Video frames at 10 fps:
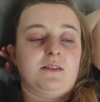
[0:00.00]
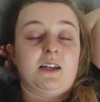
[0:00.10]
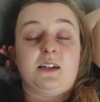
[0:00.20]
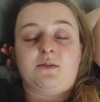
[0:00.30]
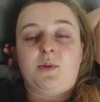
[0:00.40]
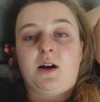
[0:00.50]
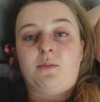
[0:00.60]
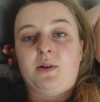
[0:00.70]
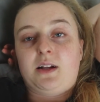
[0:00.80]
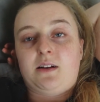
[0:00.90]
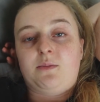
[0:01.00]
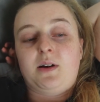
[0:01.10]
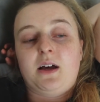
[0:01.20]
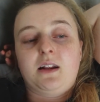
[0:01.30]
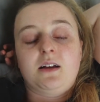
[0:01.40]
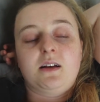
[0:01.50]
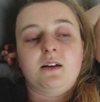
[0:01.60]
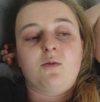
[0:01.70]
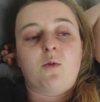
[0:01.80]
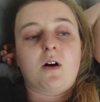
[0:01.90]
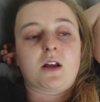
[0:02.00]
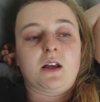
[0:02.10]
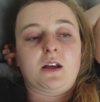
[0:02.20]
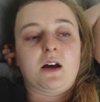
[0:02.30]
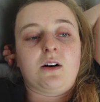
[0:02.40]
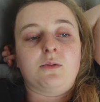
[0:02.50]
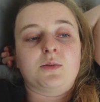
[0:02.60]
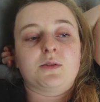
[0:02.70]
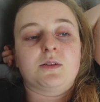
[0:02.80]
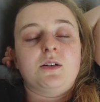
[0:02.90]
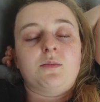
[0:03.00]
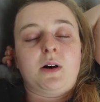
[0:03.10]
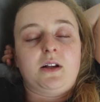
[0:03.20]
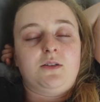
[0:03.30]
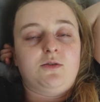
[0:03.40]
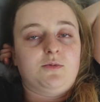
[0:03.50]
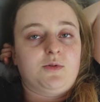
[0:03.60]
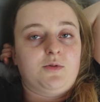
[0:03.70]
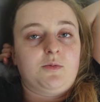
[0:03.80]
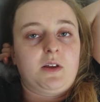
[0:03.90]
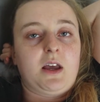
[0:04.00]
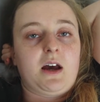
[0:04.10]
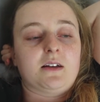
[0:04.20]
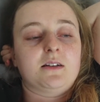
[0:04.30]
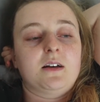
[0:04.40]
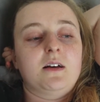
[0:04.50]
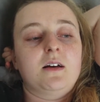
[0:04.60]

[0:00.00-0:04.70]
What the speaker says: gets me up and out of bed. Walking helps your body to absorb the gas,